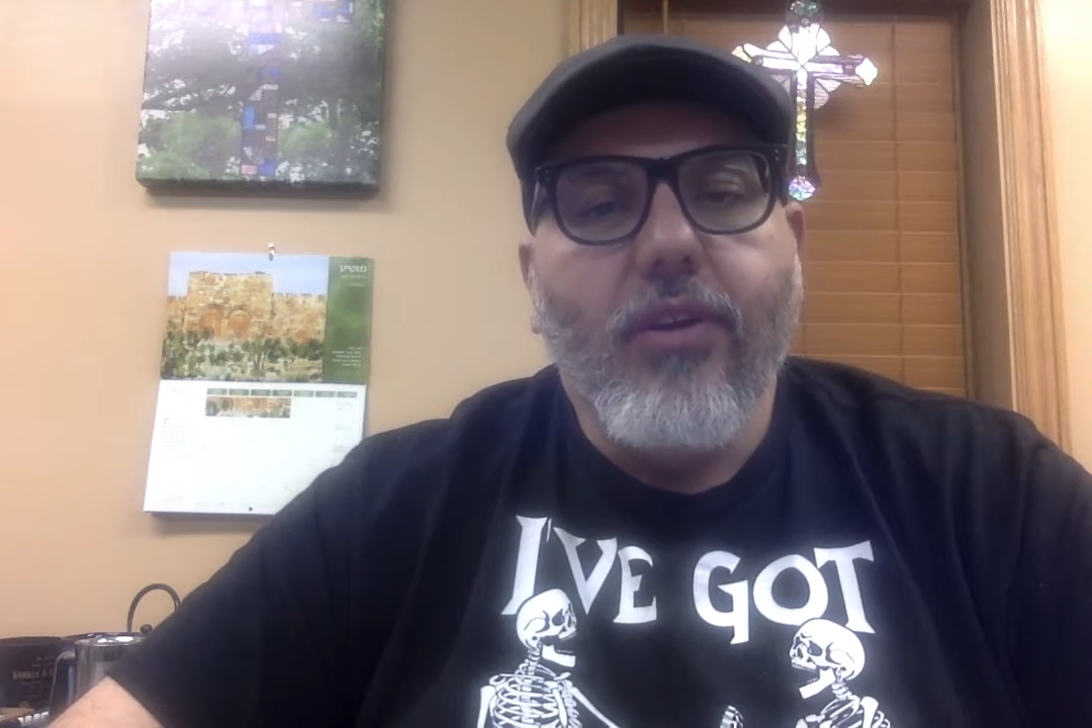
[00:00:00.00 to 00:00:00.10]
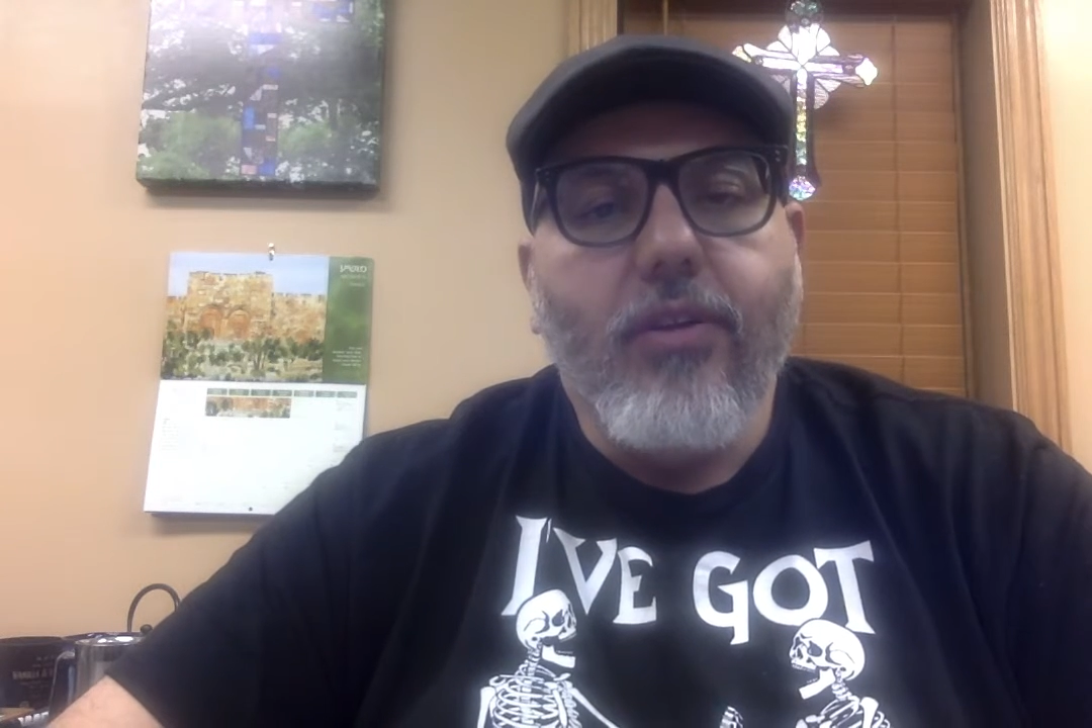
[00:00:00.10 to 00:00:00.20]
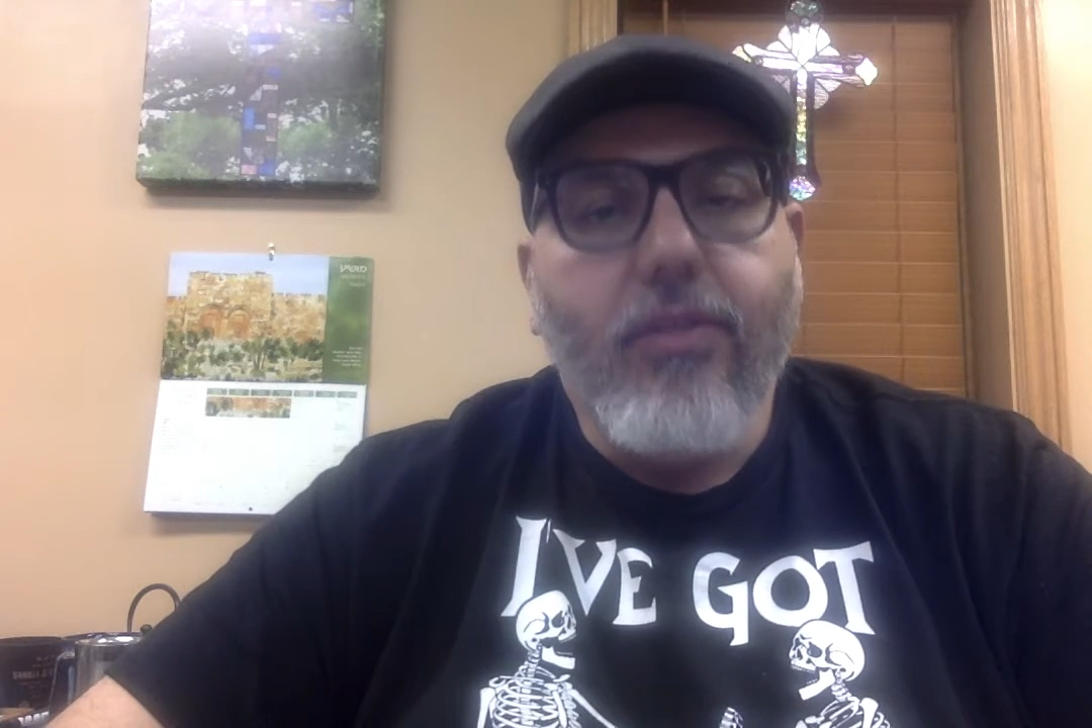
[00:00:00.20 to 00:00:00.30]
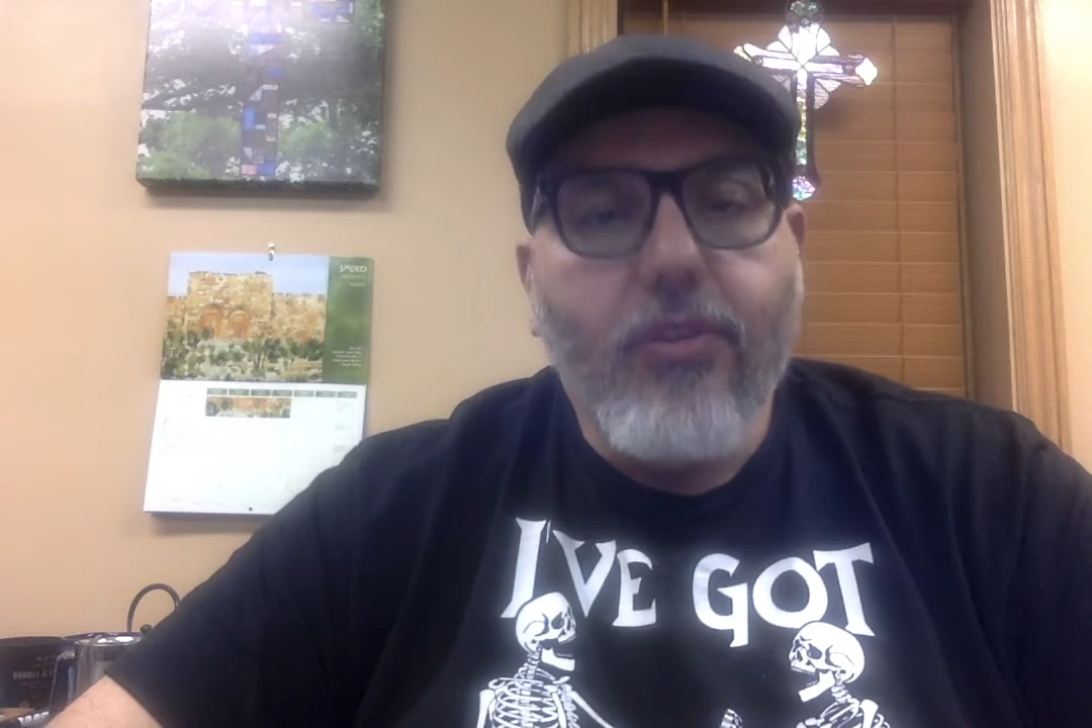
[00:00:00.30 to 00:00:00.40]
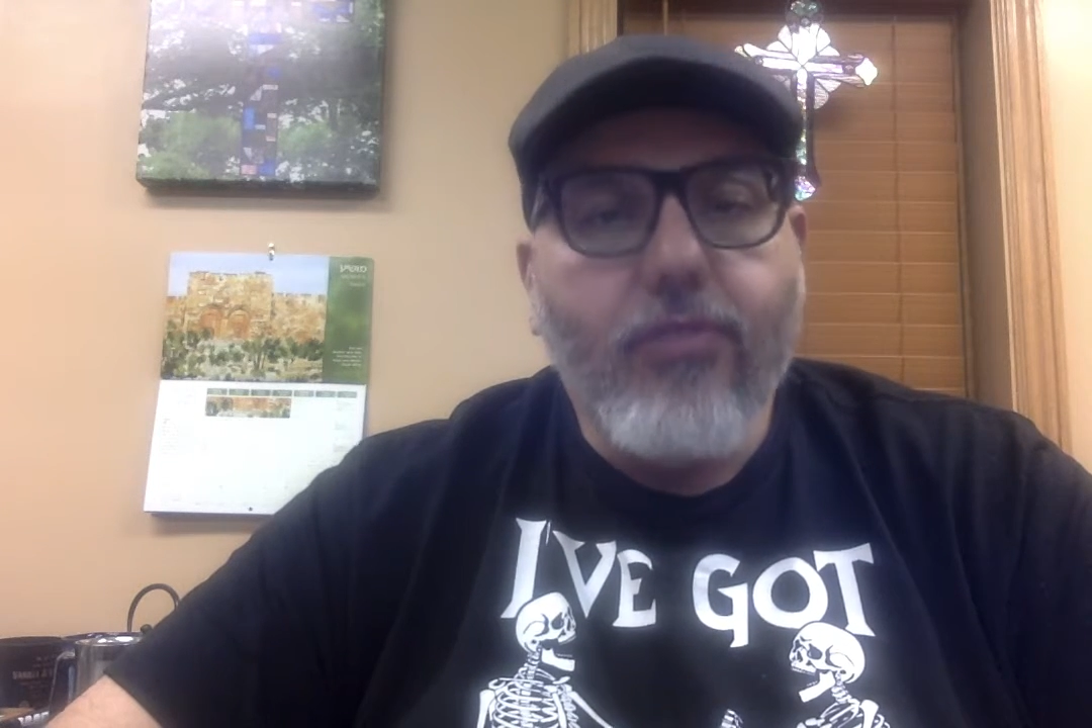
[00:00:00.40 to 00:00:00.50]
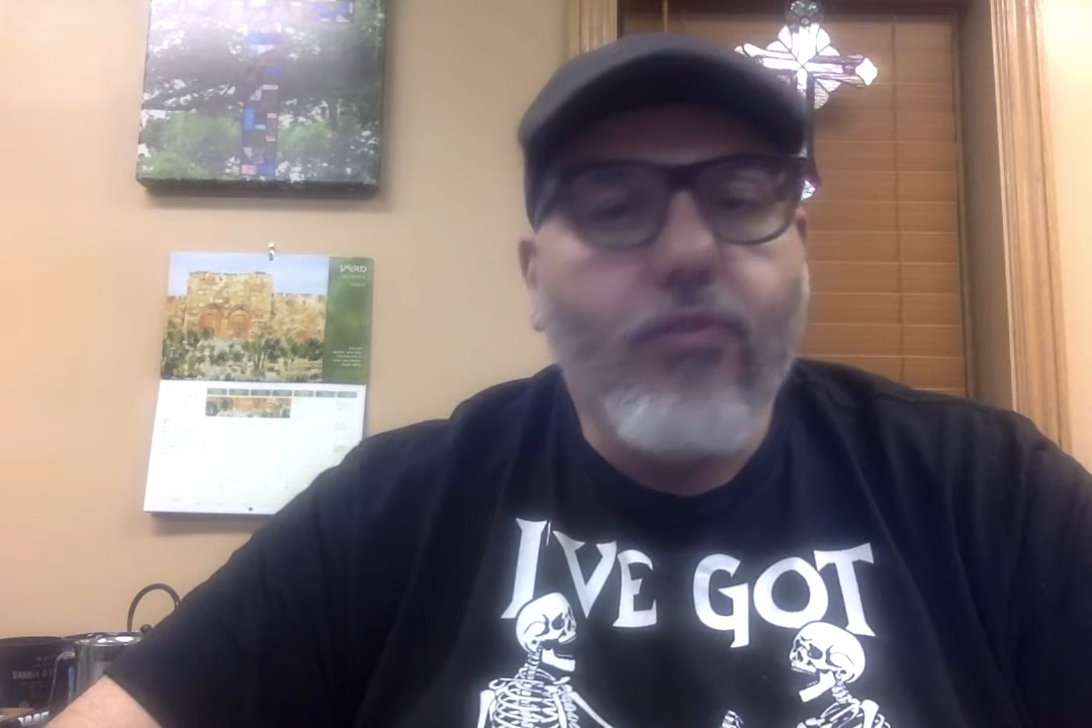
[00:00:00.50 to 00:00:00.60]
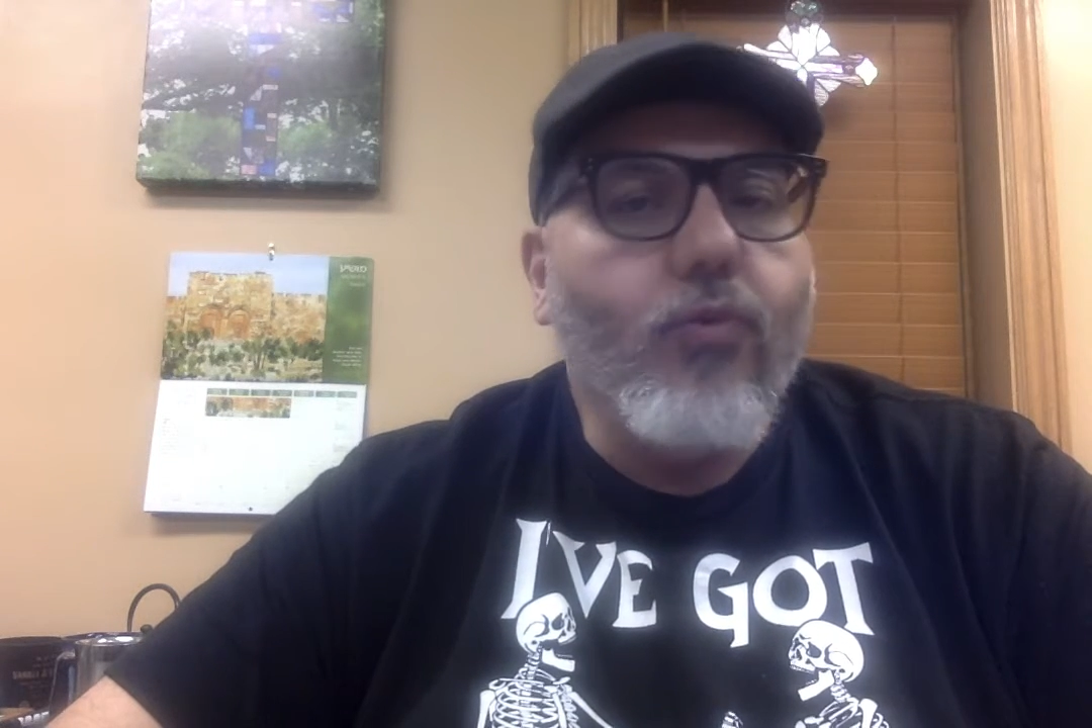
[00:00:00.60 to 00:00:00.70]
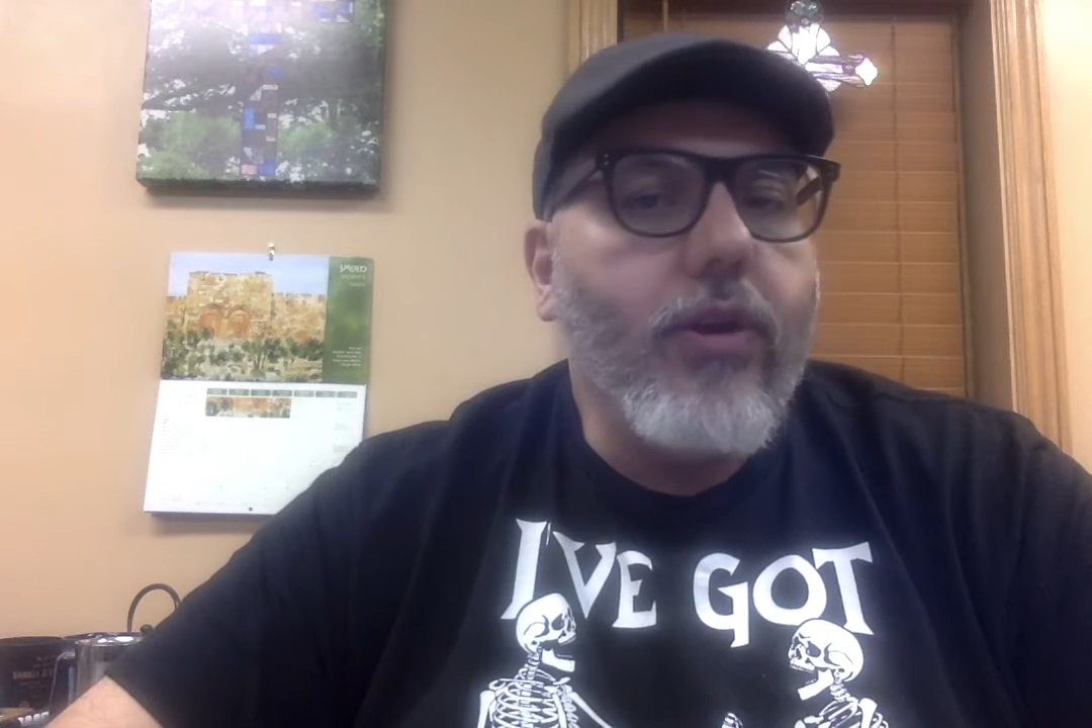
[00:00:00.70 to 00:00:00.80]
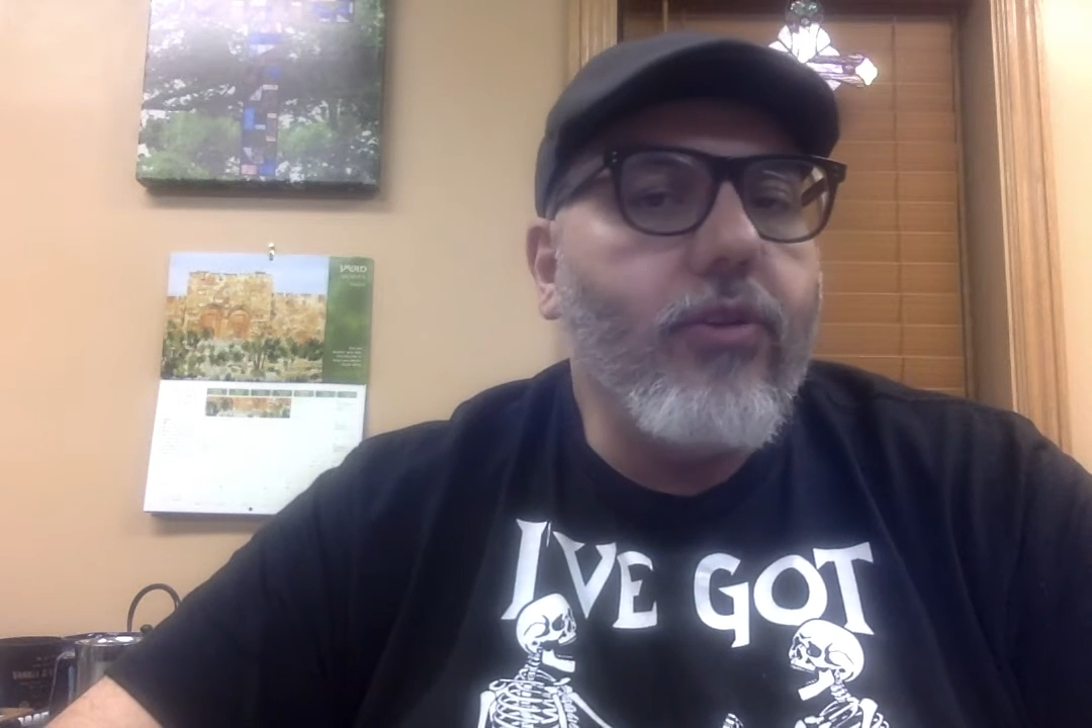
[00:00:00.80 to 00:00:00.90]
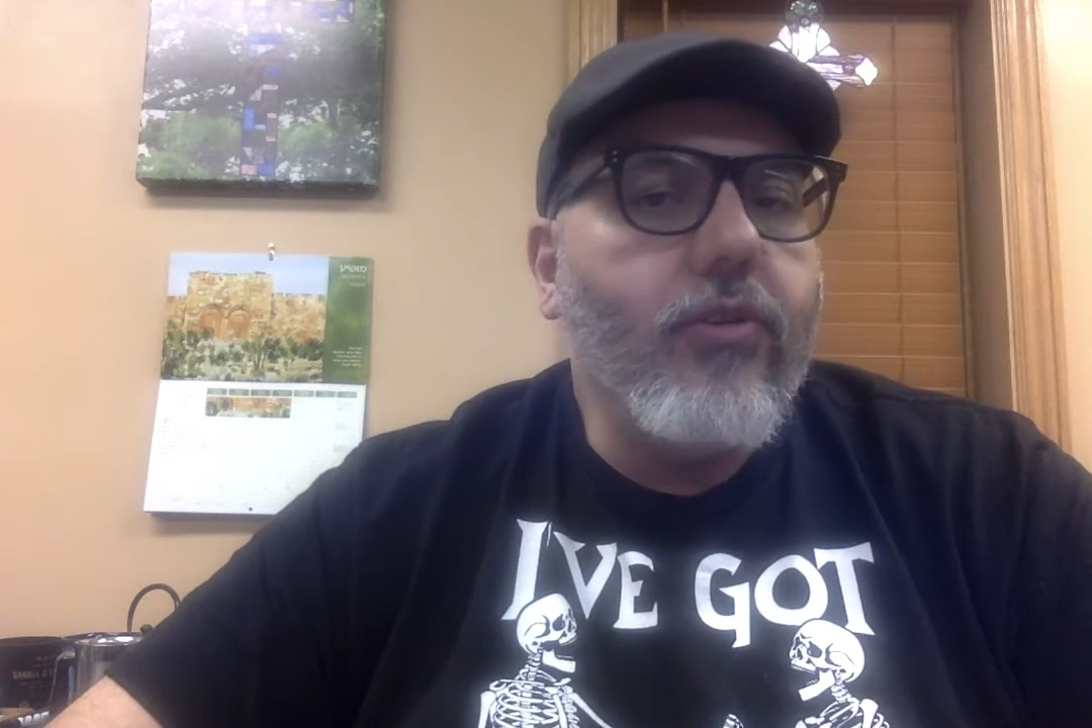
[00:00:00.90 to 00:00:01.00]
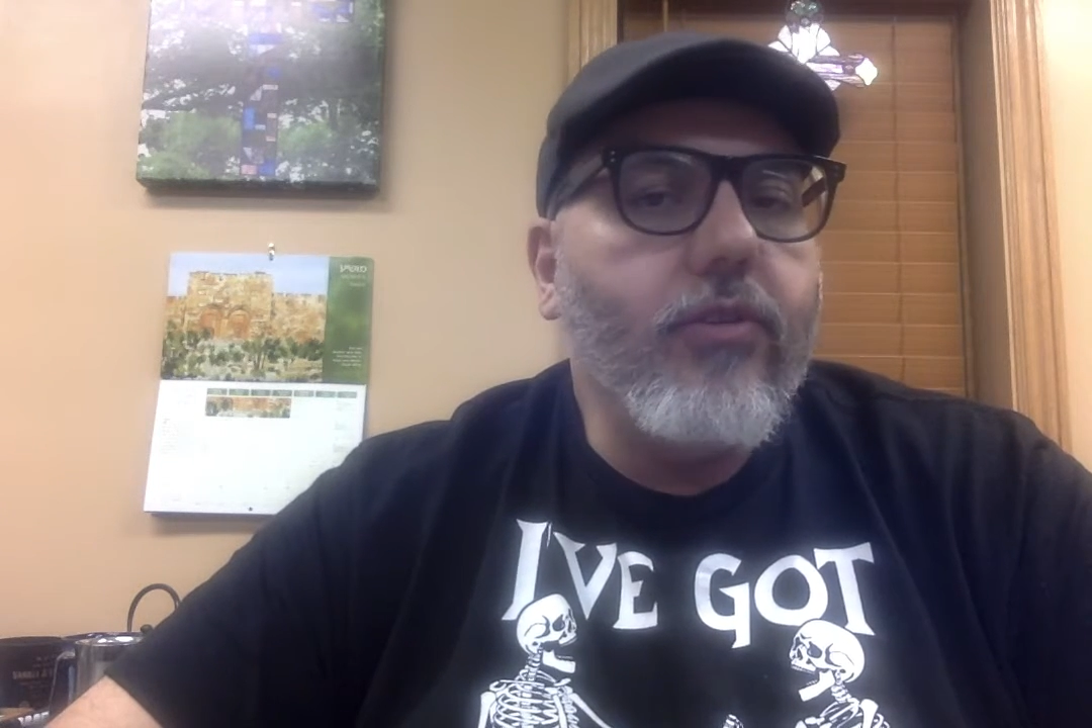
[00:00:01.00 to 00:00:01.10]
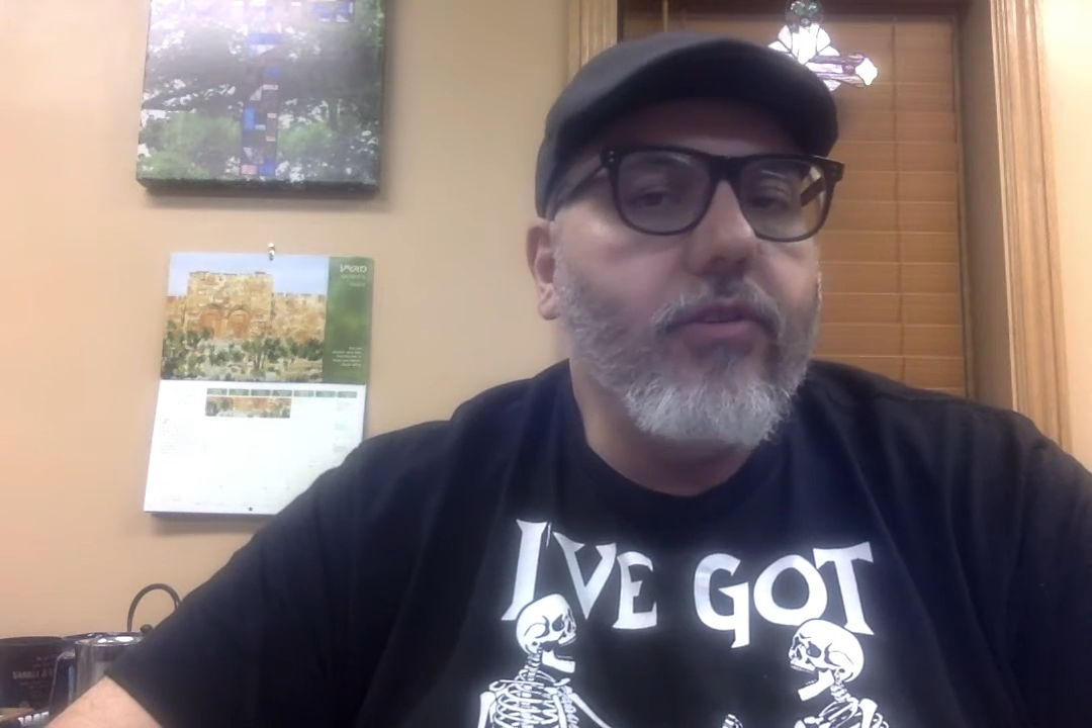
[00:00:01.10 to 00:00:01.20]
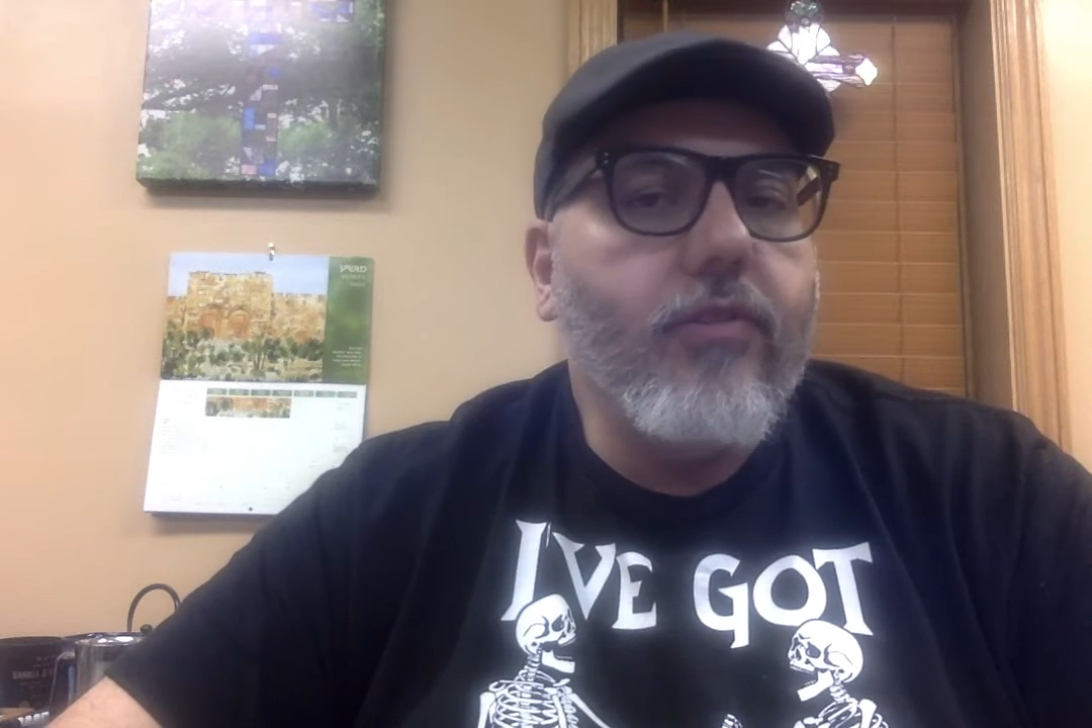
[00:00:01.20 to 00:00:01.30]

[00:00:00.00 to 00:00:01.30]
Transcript: Therefore, render unto